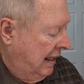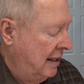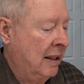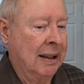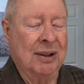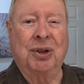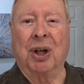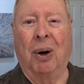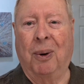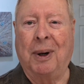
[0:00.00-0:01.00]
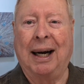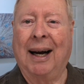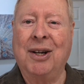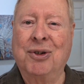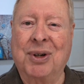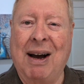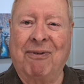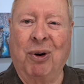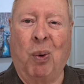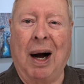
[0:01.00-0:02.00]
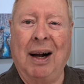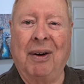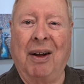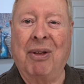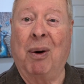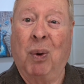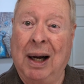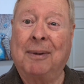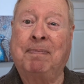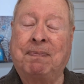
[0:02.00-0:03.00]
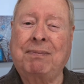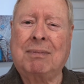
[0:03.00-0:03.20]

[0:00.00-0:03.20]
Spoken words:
And so I used that for a while, and I thought, well,